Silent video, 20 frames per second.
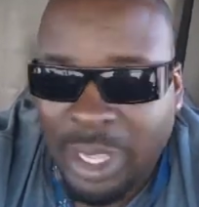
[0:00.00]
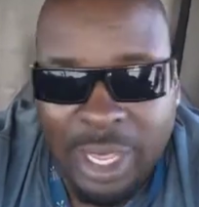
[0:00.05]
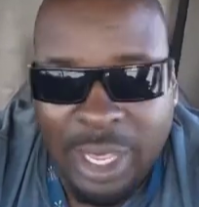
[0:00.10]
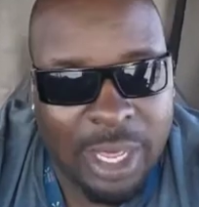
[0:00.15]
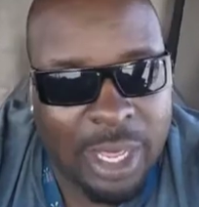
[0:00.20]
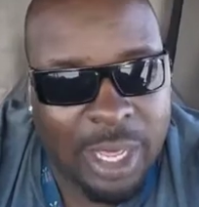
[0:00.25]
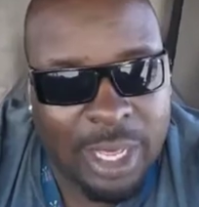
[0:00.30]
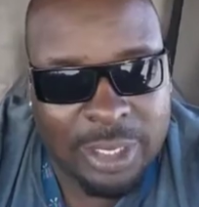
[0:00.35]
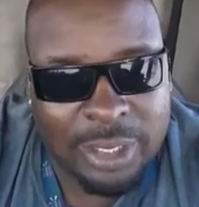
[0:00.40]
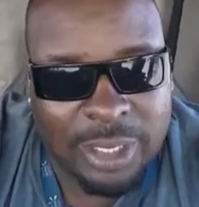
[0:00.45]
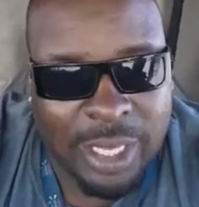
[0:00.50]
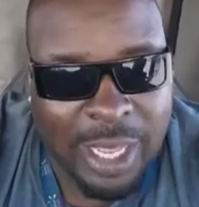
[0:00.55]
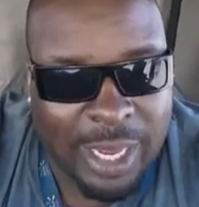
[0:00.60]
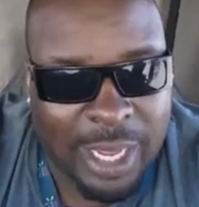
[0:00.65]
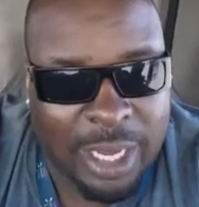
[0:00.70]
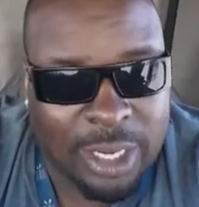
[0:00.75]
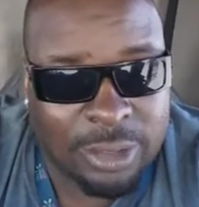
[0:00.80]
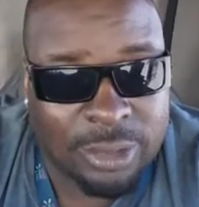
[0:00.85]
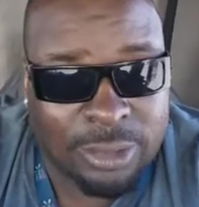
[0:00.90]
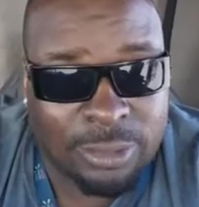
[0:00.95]
I
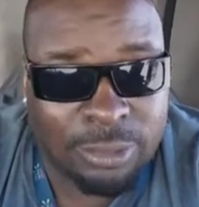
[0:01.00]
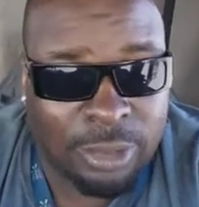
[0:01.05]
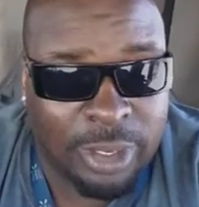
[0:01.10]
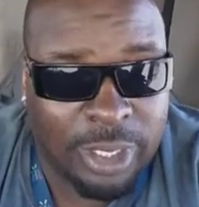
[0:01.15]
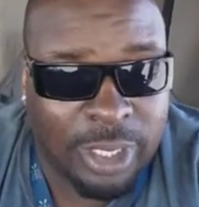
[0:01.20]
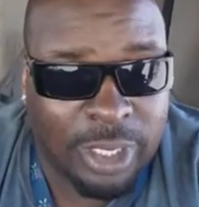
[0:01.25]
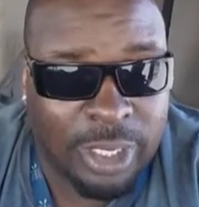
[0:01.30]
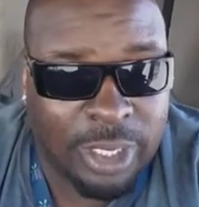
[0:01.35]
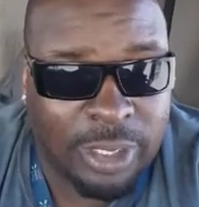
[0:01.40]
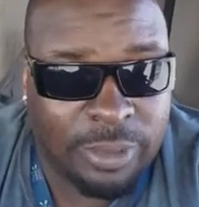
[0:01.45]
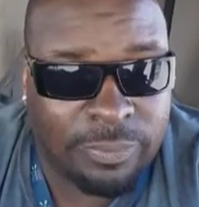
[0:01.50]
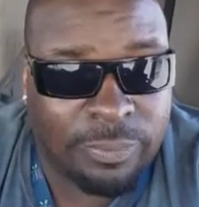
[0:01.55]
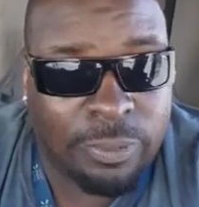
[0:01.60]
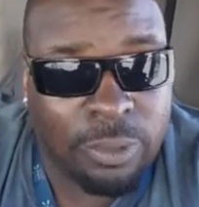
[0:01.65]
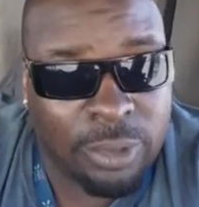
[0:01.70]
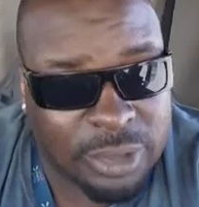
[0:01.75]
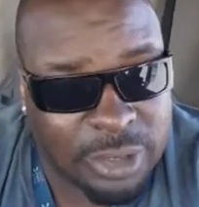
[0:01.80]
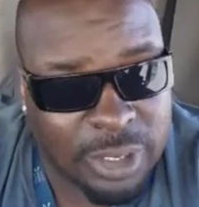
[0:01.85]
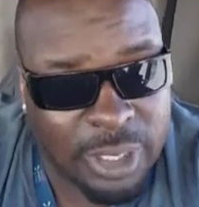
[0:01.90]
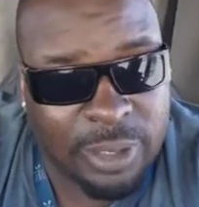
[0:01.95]
got a
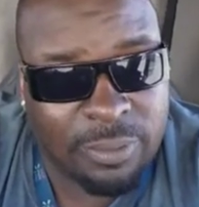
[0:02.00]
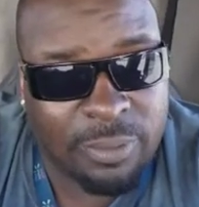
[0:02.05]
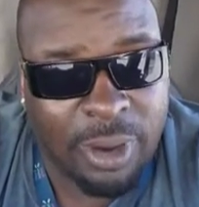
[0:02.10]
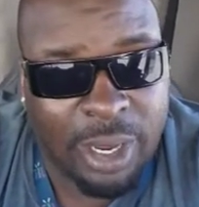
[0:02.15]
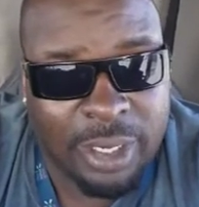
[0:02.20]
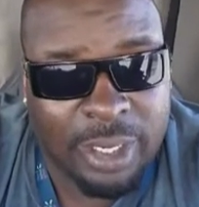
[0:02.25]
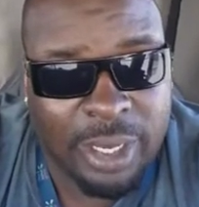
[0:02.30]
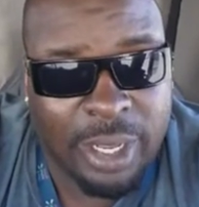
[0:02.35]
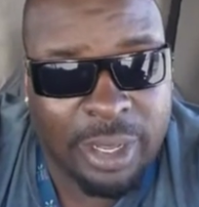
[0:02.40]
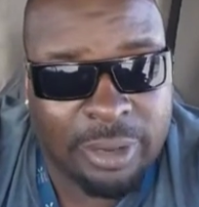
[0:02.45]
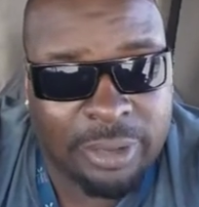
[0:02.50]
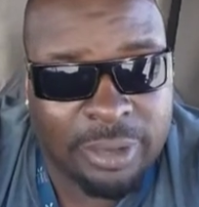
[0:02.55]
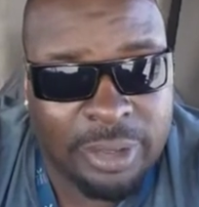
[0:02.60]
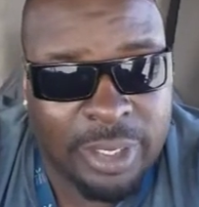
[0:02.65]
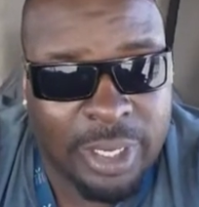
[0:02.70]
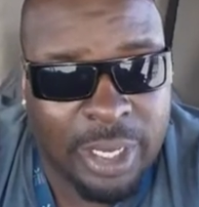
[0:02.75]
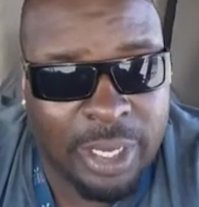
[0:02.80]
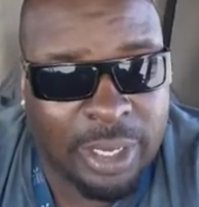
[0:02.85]
2014 right now,